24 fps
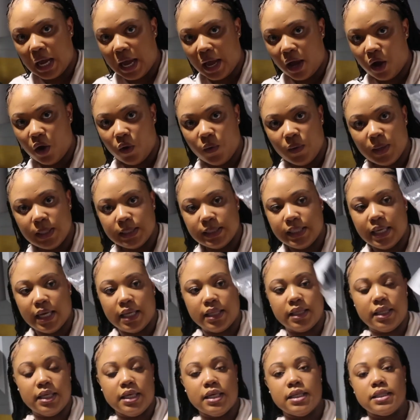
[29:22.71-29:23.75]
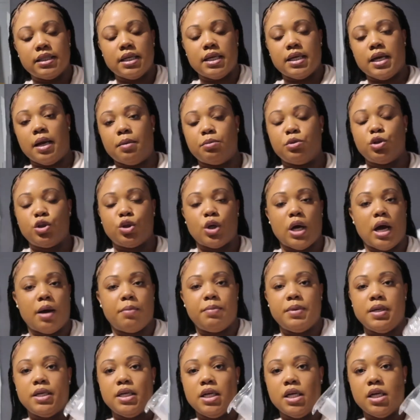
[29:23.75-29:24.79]
I always get these, and I'm sure I'll
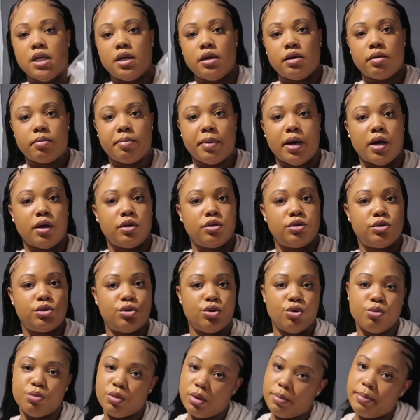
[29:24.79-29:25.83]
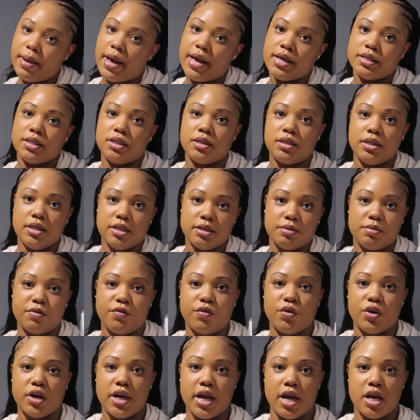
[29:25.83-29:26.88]
be needing about 2 more bags of these
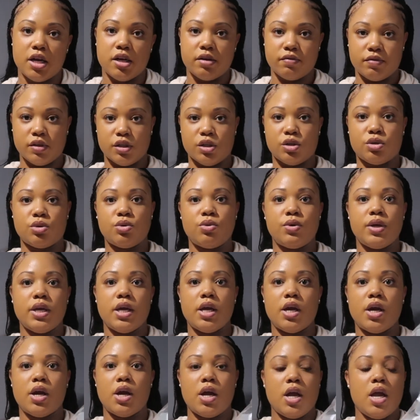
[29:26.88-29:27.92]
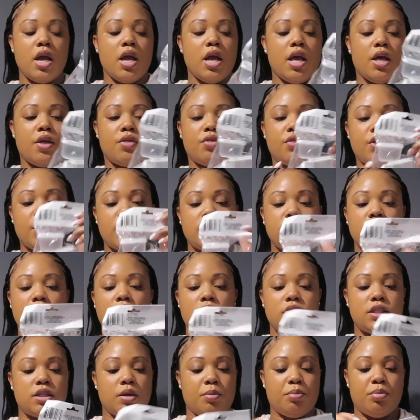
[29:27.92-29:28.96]
before the end of the school year. These are
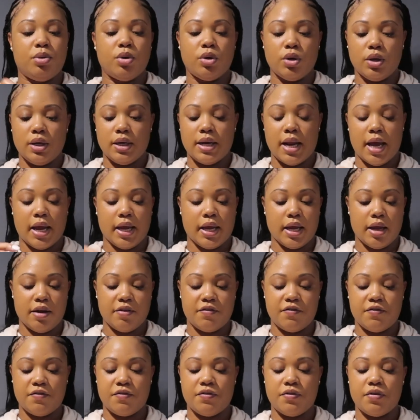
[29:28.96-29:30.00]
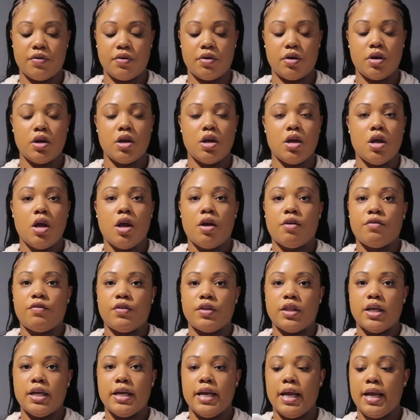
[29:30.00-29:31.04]
to put, like, if for
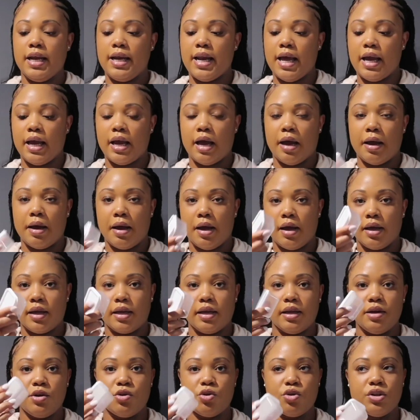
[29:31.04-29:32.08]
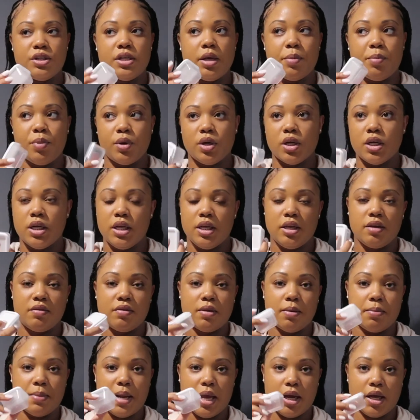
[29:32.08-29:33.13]
the day, like, I typically give
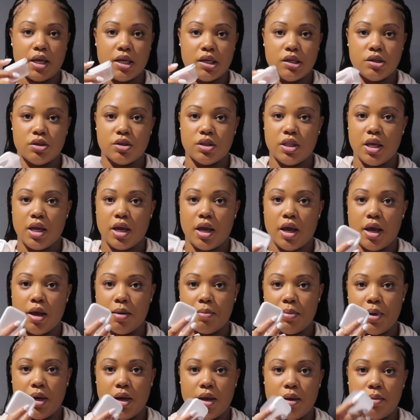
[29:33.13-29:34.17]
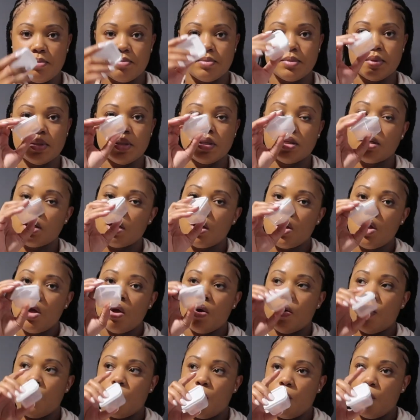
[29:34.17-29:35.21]
them like a little thing of M&M,
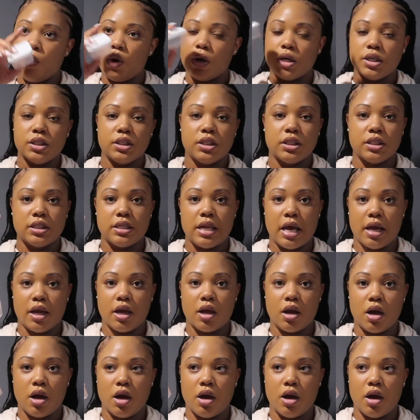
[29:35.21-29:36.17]
or just like